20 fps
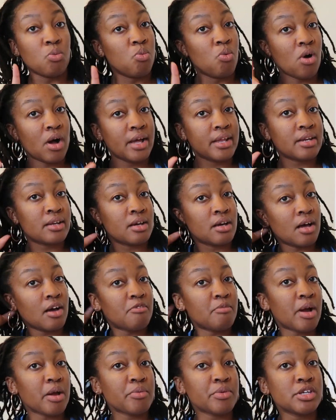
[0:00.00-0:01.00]
1
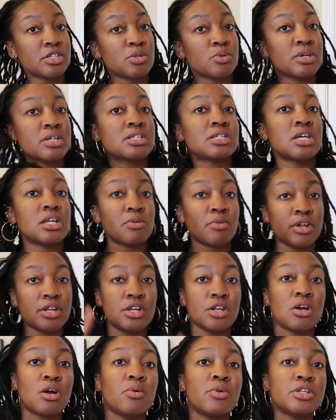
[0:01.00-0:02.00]
of my retwist, getting
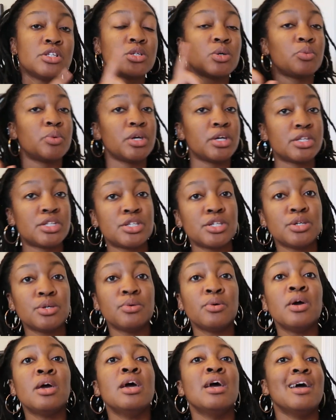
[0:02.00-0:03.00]
ready to go into week
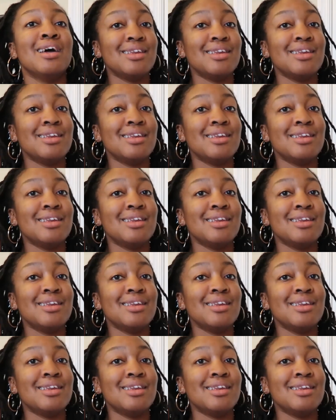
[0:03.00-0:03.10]
2.